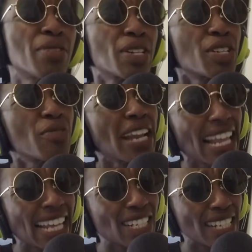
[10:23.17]
Because of an
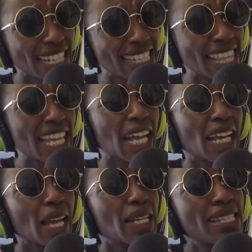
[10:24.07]
election. That's the thing.
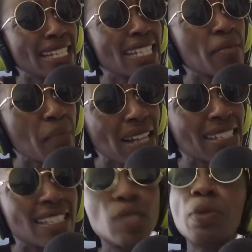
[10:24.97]
Like, it doesn't
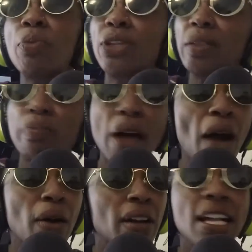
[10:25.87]
matter. These people in
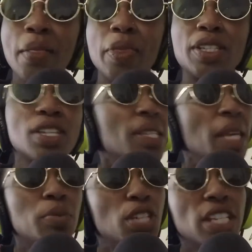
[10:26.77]
power, they just
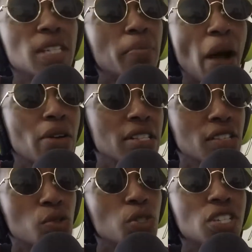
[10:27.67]
keep changing powers
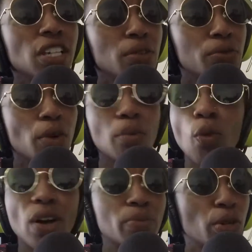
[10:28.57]
and switching it from
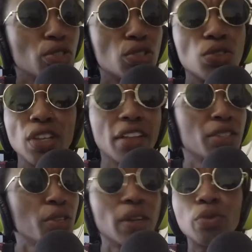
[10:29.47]
one person to the other.
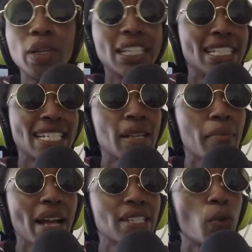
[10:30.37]
So it really doesn't
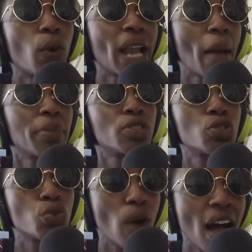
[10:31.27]
matter what happens
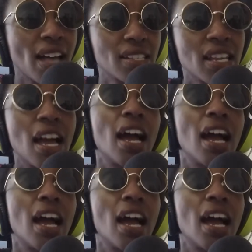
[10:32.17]
to us.